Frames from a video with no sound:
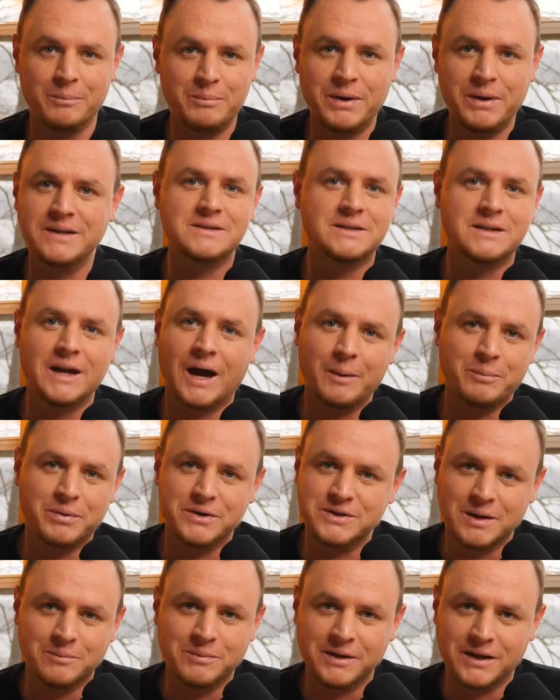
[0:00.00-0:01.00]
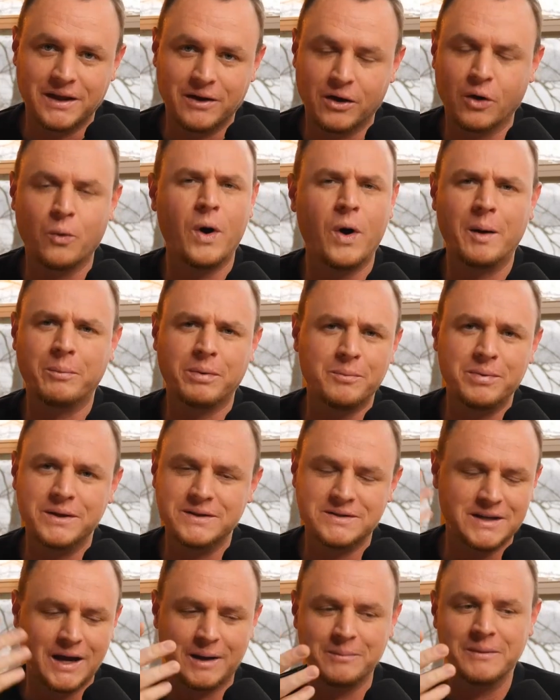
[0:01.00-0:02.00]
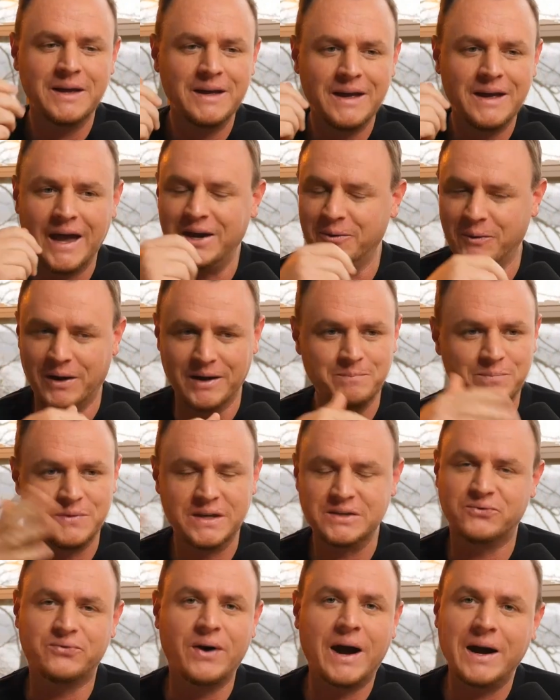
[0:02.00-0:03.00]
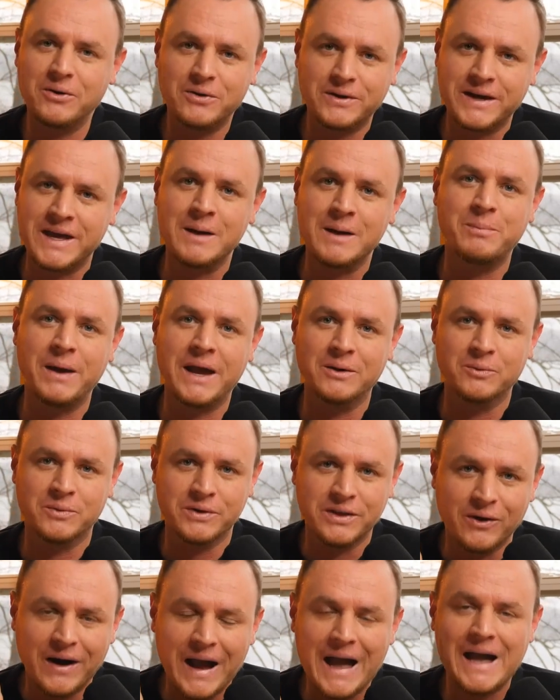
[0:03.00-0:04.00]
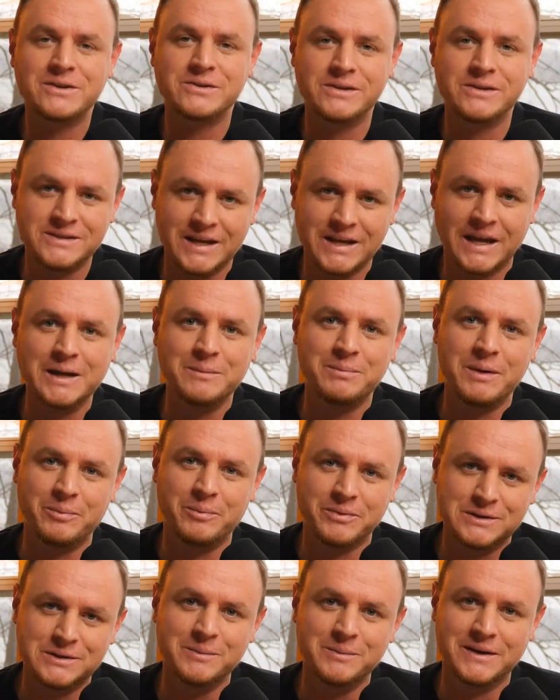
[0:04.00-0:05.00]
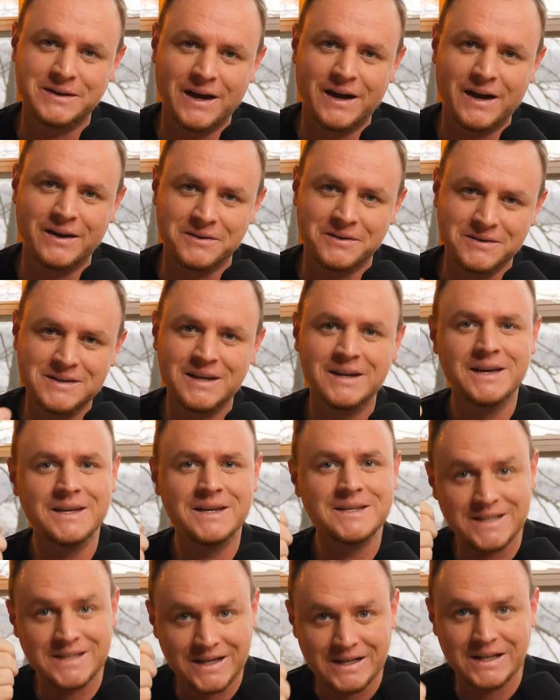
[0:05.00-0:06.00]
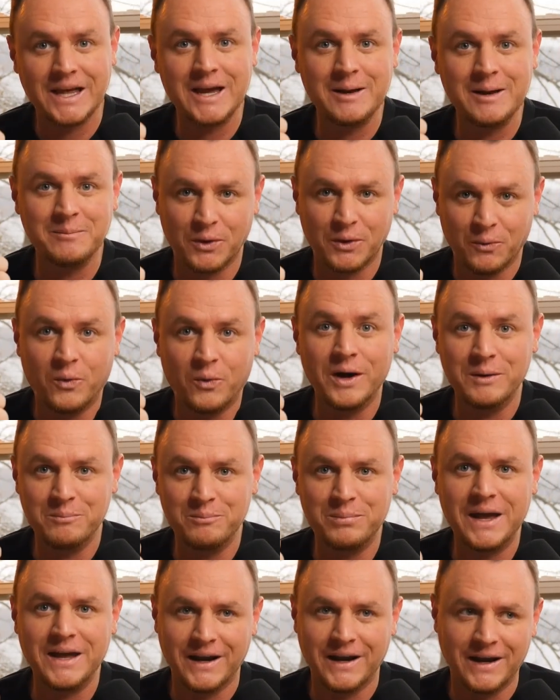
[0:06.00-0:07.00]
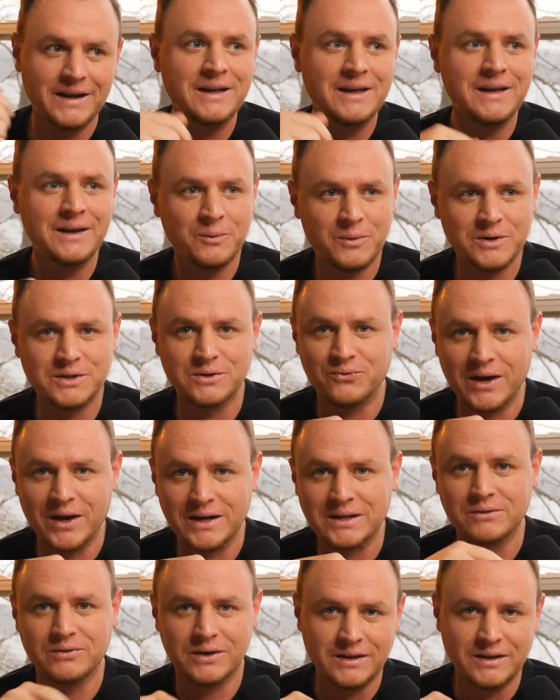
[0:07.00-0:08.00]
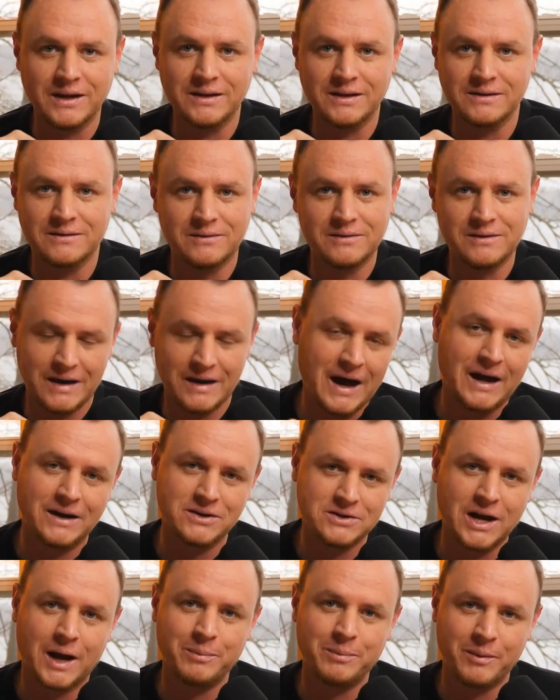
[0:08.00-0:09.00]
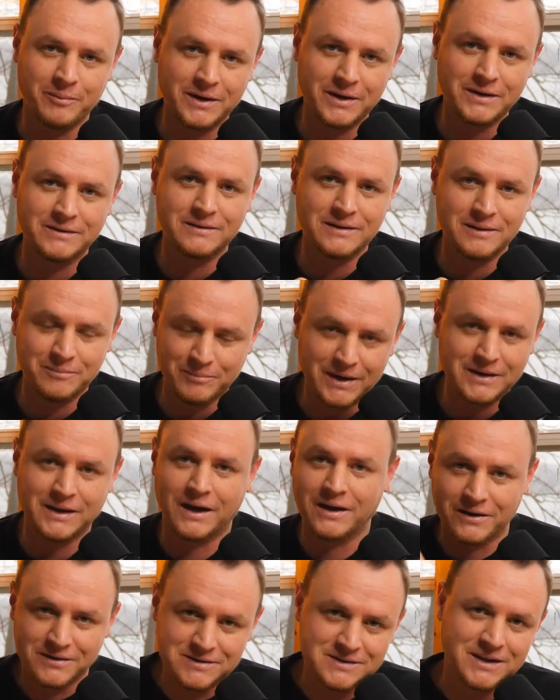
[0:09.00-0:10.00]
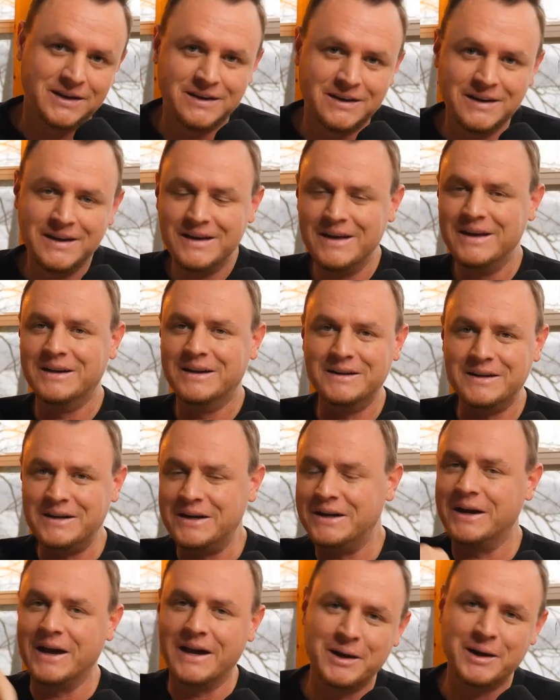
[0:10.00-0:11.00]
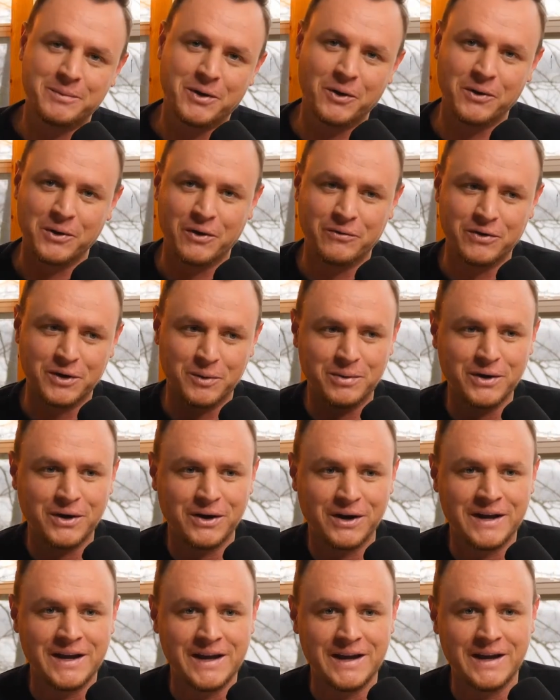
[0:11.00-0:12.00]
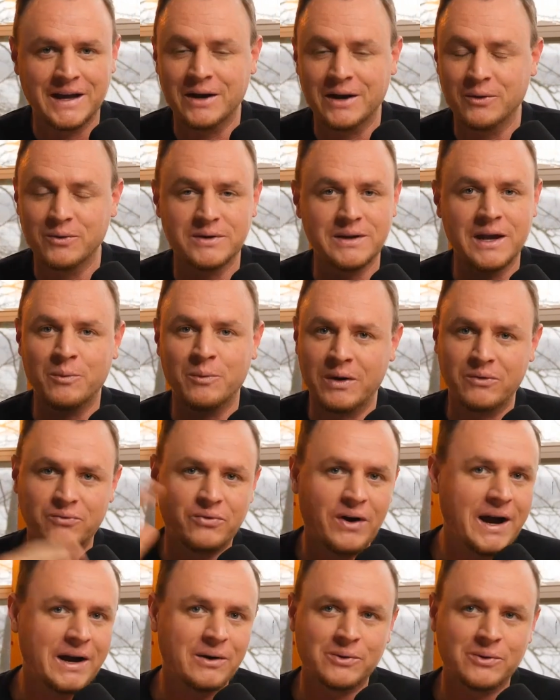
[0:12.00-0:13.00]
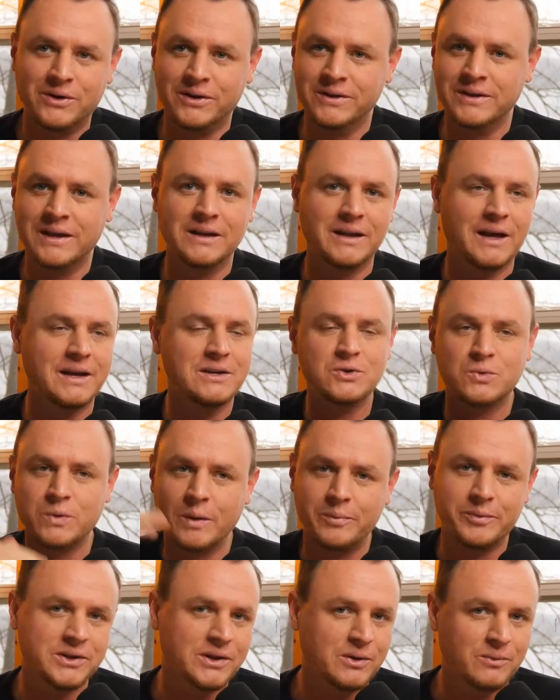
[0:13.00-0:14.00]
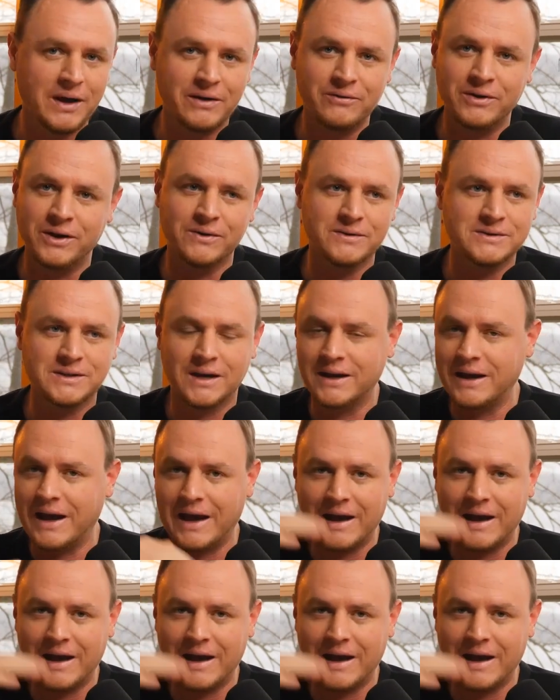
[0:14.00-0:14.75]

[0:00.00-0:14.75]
pit stop or something, like, or Whopper pit stop. Anyway, this viral campaign where they're actually sending people to McDonald's to claim the 1 penny, which effectively they'd not shop at McDonald's, they'd end up going over to Burger King, and it went viral, and they like tripled their revenue. It was like